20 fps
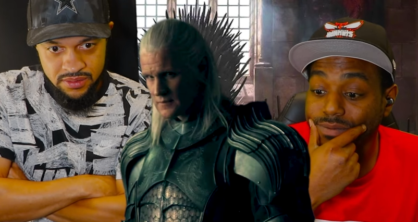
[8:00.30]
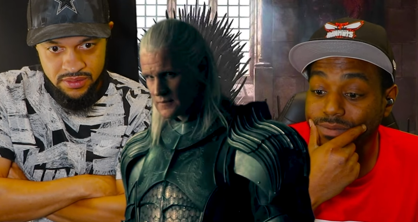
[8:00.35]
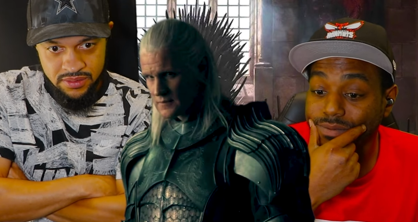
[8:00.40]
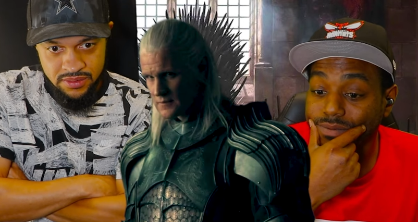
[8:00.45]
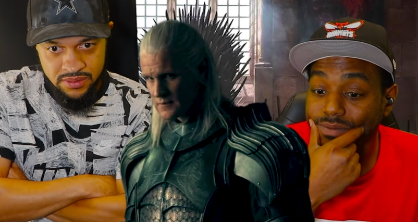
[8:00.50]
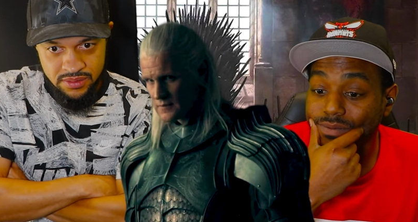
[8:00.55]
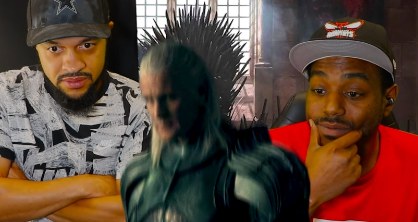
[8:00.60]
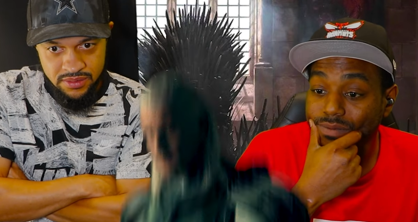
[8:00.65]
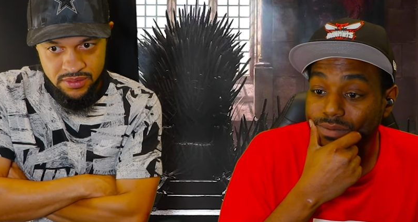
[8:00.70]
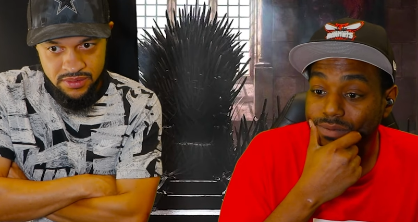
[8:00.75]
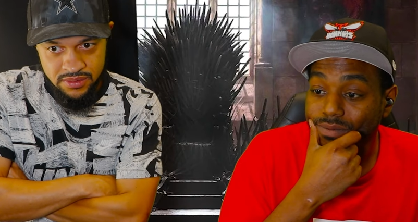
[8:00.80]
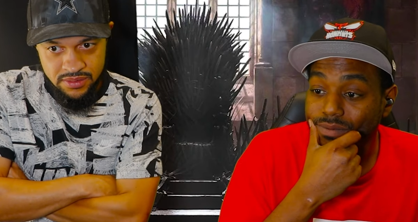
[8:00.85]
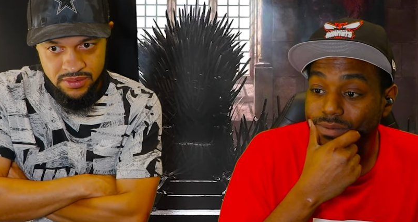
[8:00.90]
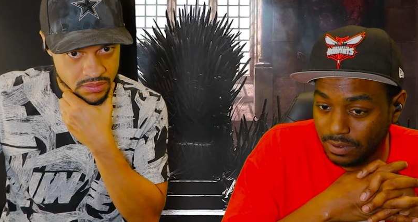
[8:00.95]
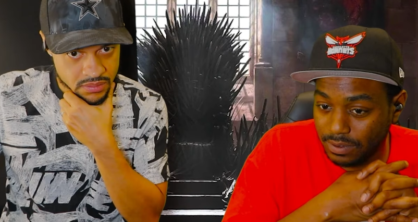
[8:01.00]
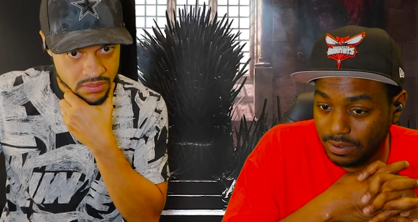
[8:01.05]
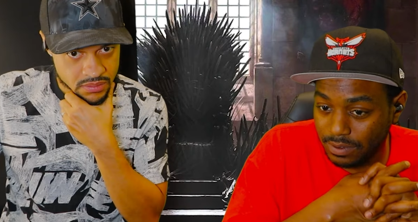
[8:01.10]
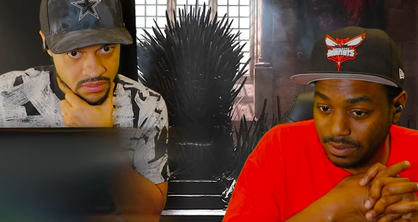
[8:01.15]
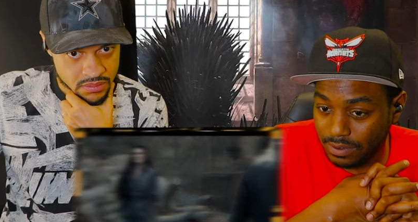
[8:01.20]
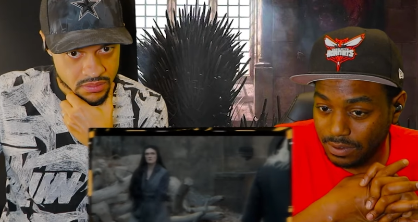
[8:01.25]

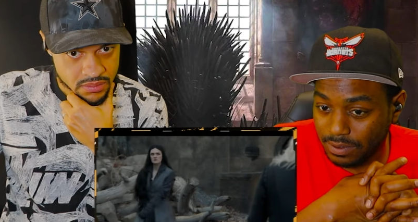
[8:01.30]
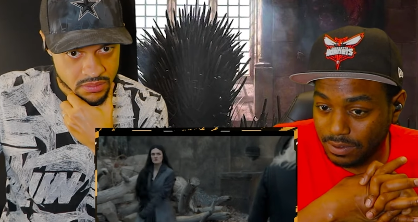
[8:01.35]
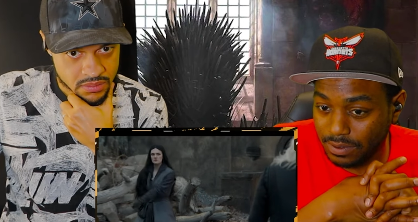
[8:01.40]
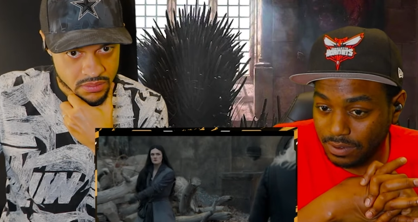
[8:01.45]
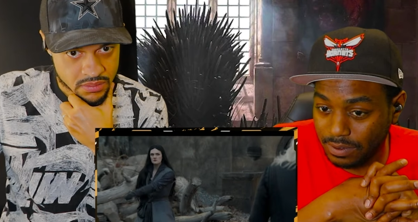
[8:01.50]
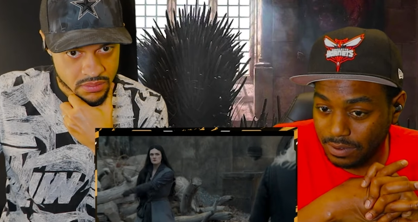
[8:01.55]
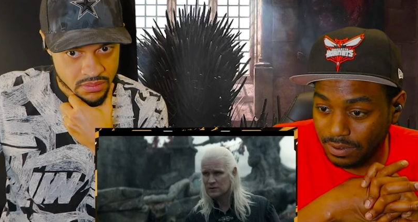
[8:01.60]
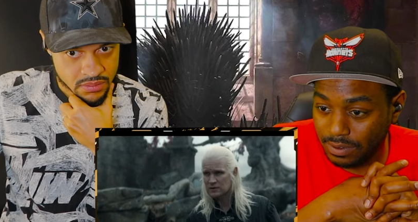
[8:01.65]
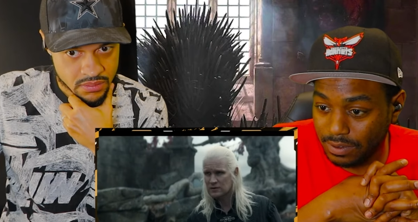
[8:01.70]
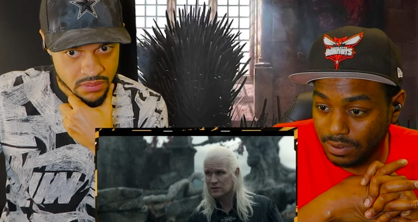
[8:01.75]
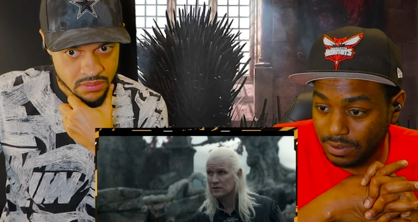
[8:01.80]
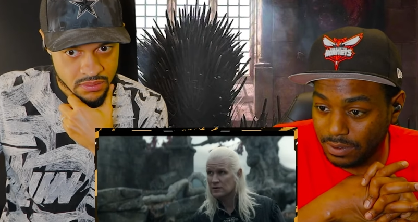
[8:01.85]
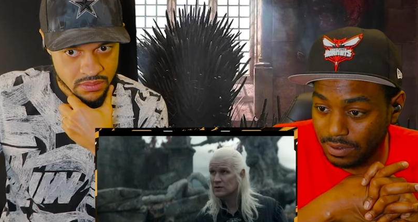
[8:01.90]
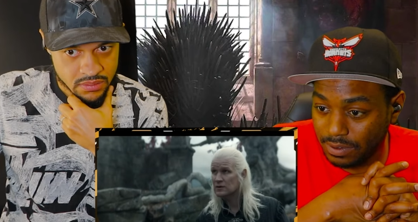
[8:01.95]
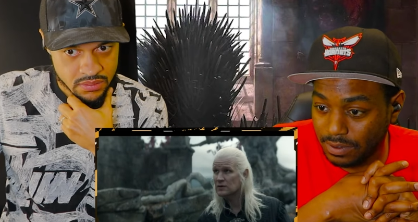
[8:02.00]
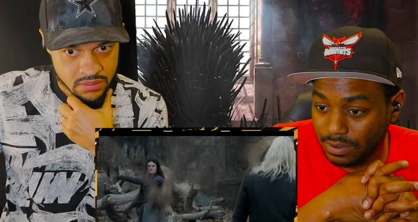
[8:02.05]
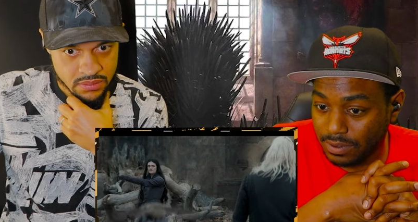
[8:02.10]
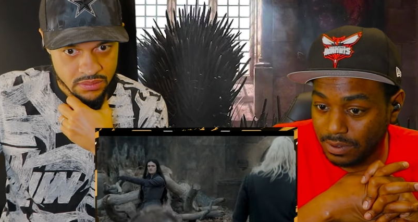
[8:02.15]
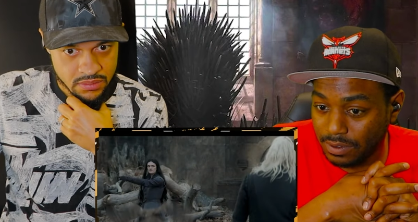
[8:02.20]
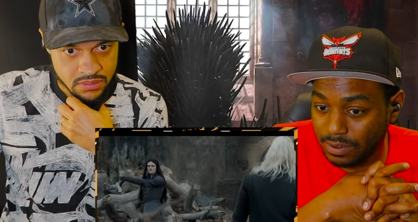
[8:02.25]

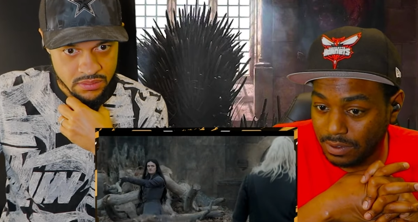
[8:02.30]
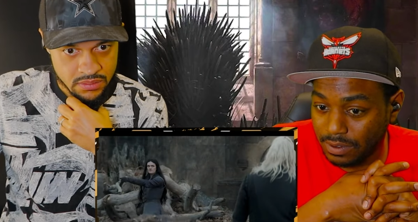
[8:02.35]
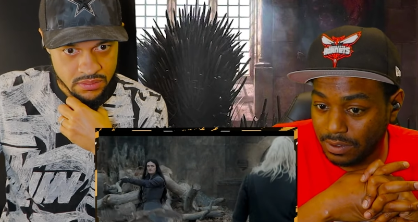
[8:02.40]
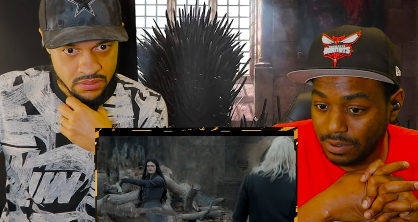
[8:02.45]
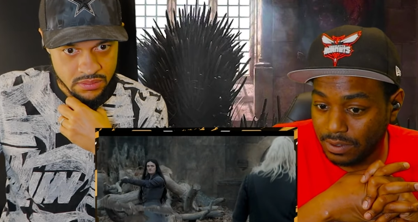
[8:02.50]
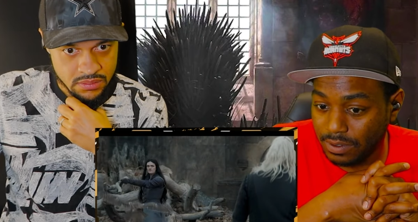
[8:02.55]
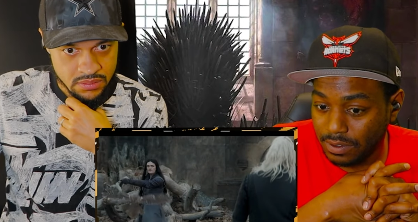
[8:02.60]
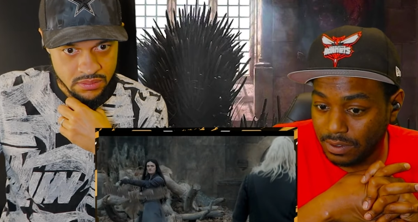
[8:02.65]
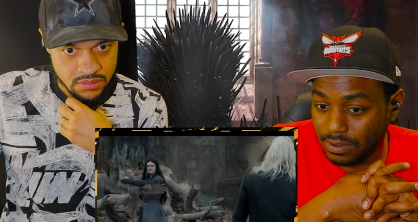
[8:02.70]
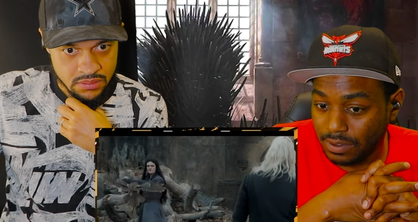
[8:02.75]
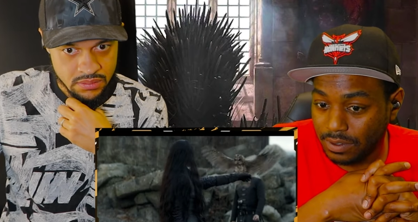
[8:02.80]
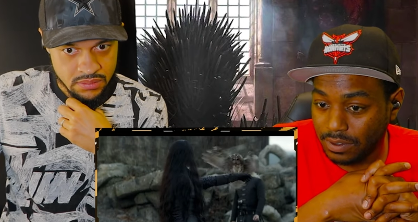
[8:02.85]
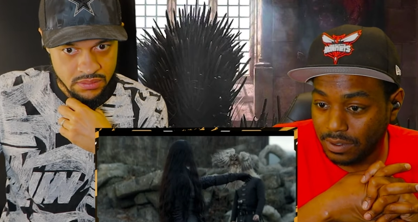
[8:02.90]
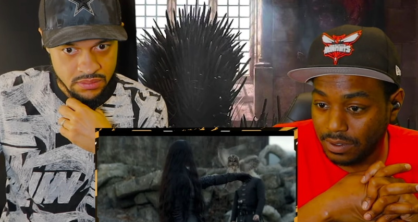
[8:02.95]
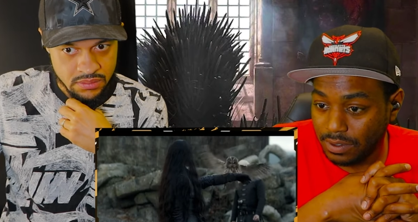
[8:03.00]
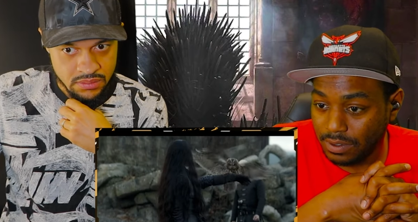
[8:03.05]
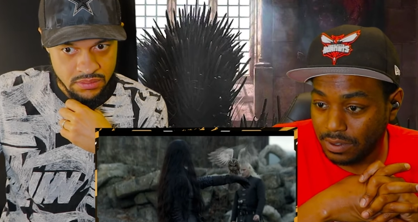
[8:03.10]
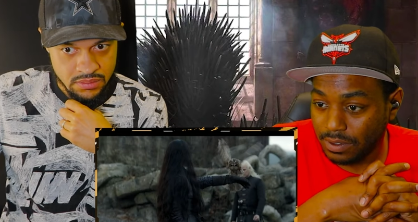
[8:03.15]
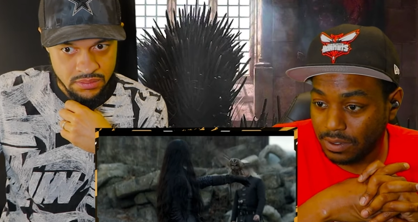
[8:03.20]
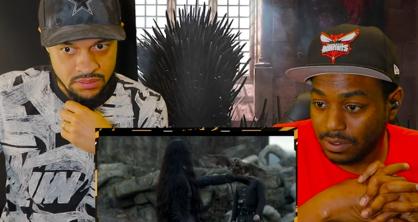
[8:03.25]
(silence)